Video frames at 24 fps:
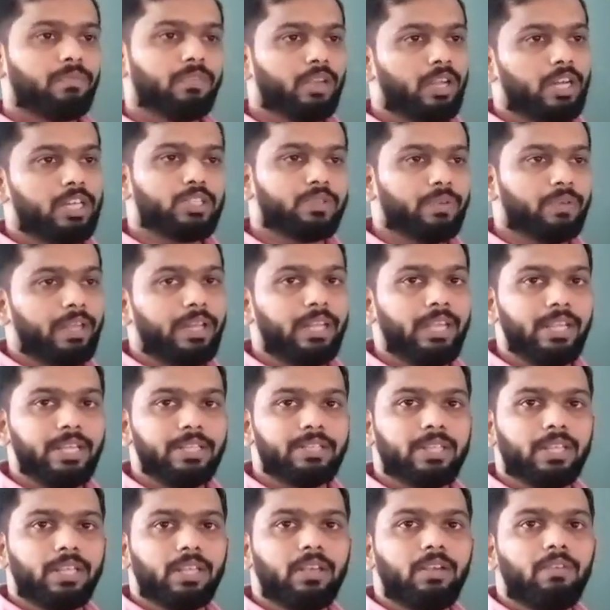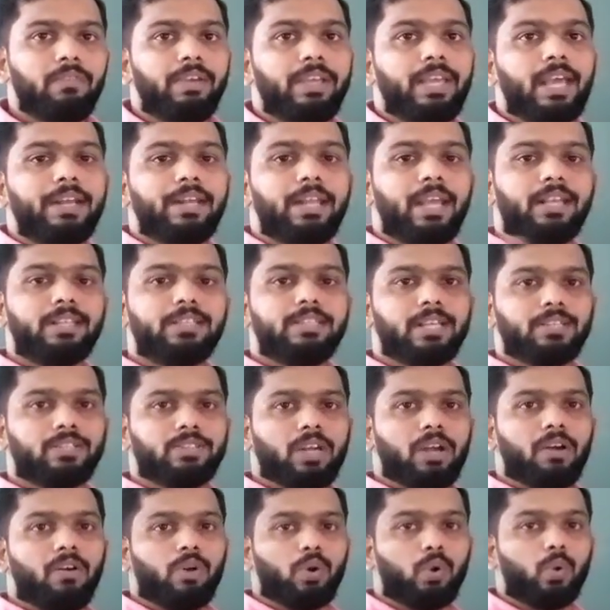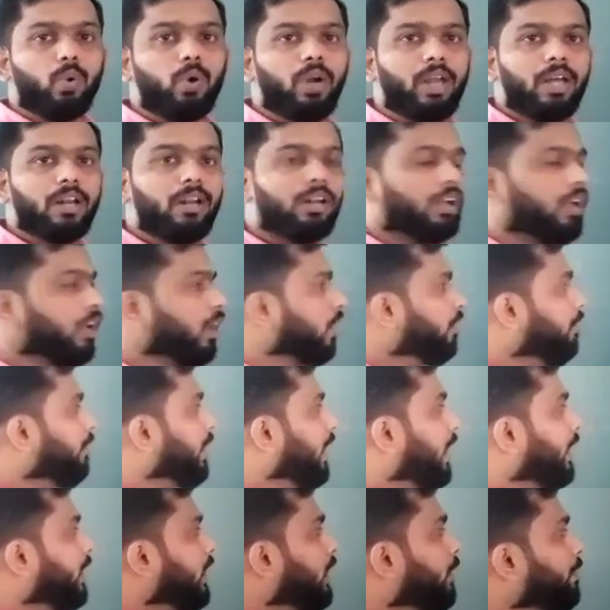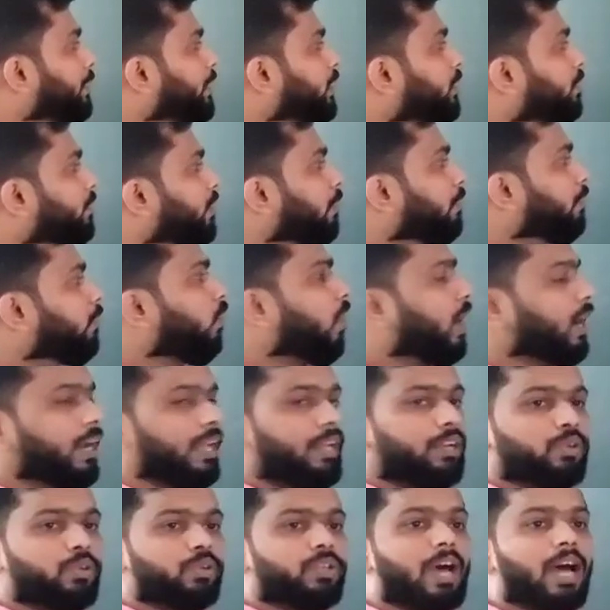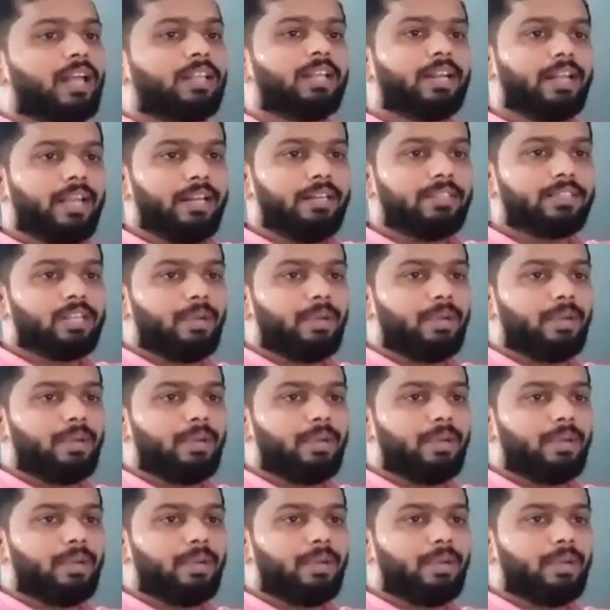It's very easy. We can take just our ruler, we can keep it from one end to the other end.